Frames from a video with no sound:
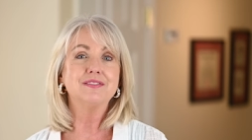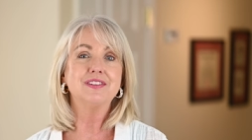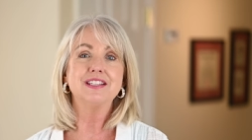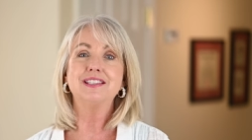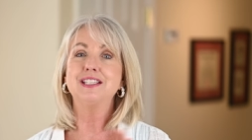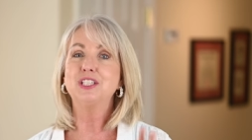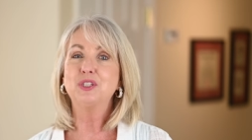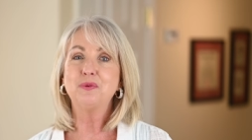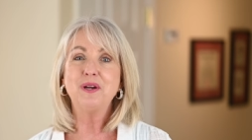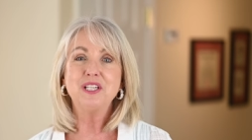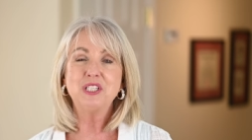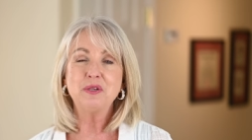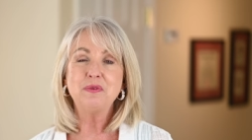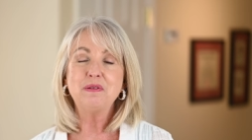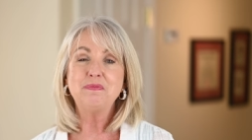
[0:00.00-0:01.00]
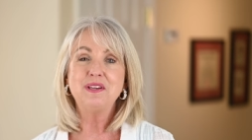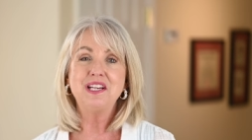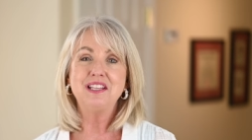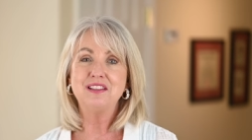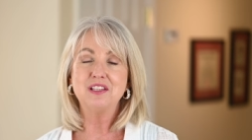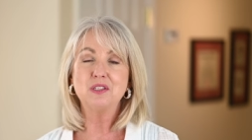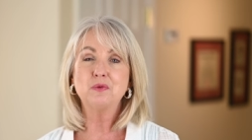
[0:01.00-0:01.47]
of the situation we've been
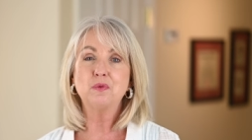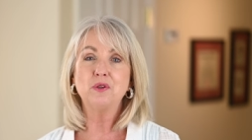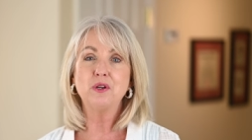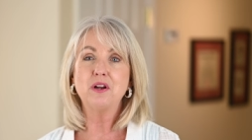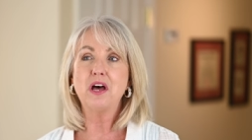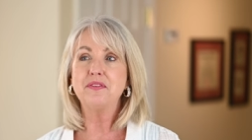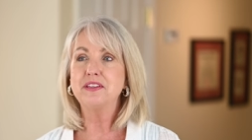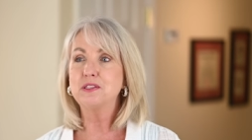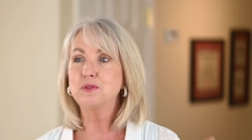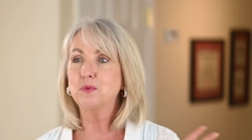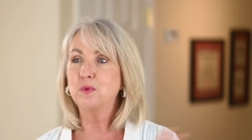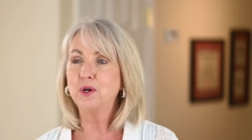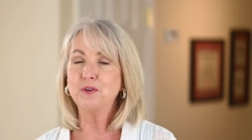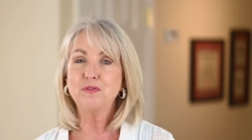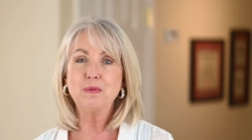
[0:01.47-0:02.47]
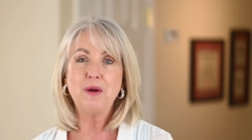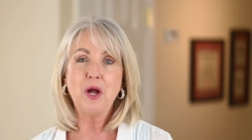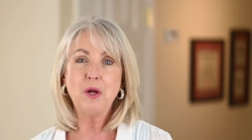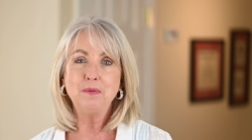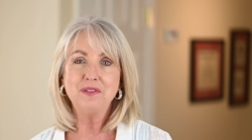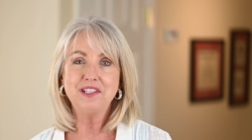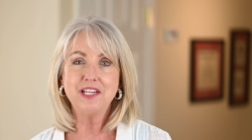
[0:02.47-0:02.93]
in in this world, all this work from
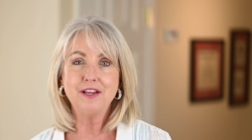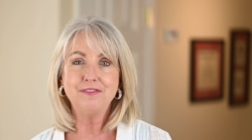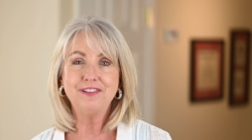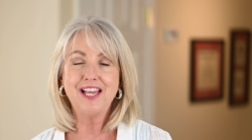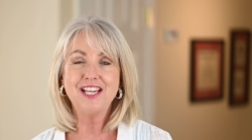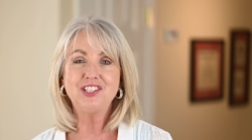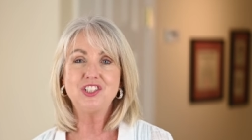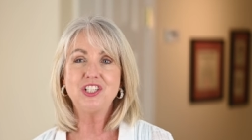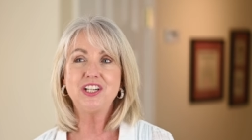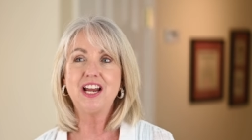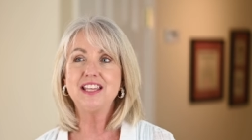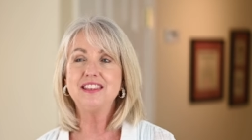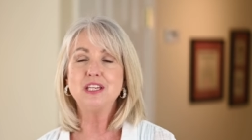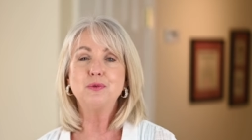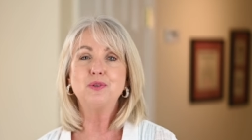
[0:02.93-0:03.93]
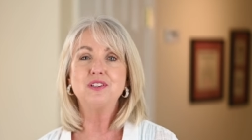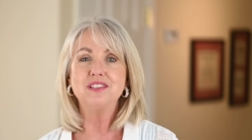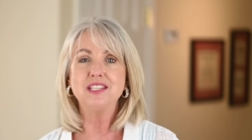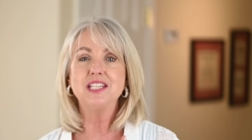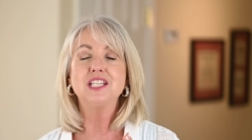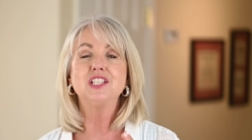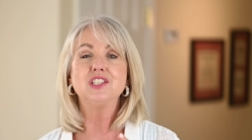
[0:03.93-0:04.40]
home stuff last year, I think we're
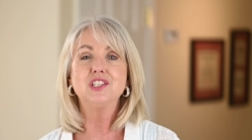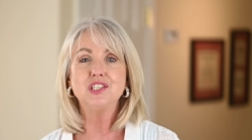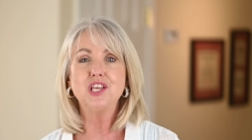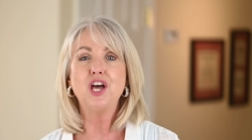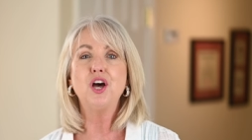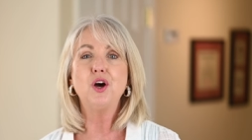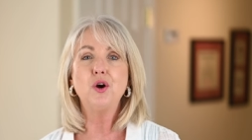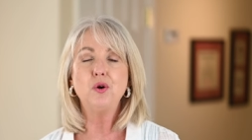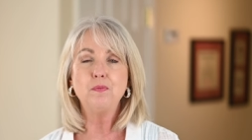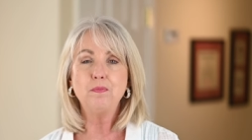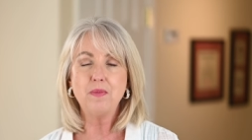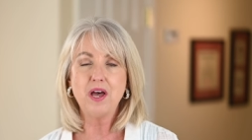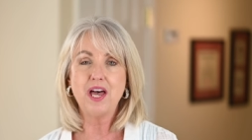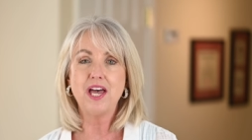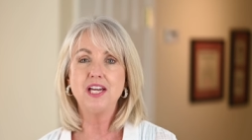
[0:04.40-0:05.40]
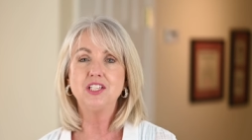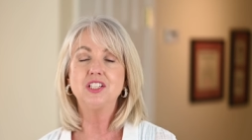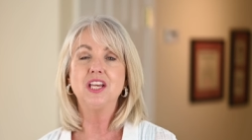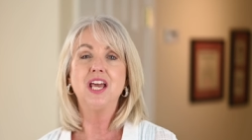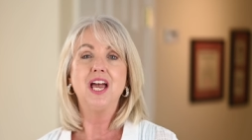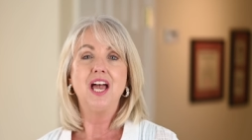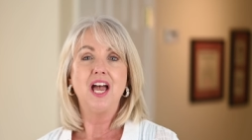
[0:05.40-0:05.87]
seeing so much
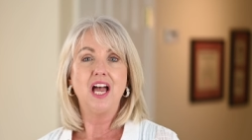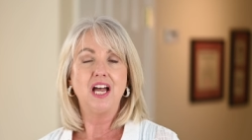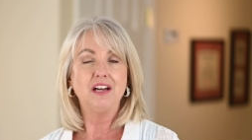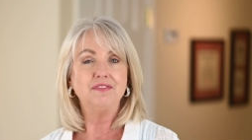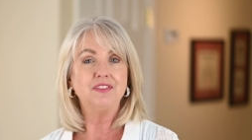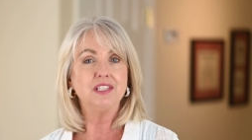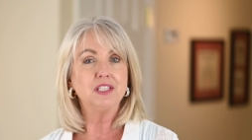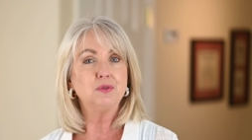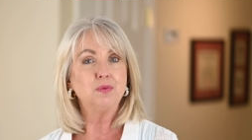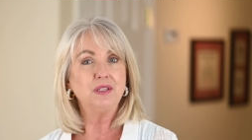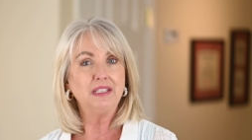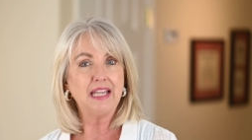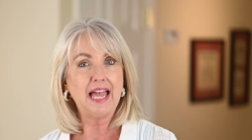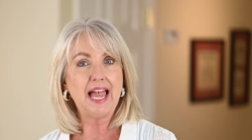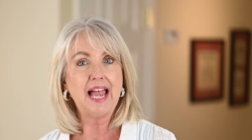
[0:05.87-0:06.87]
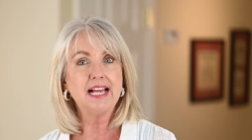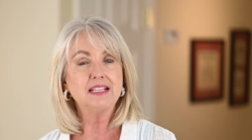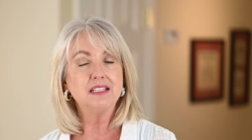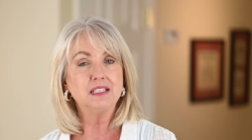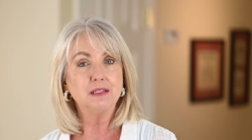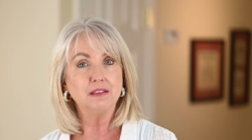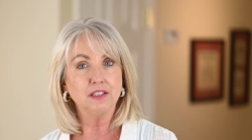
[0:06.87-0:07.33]
of this
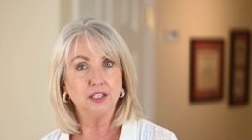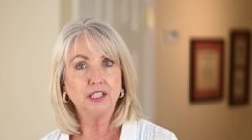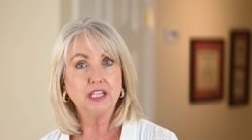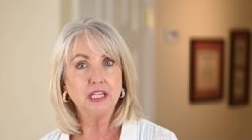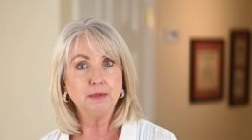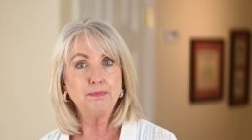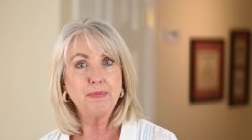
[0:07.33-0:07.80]
relaxed looking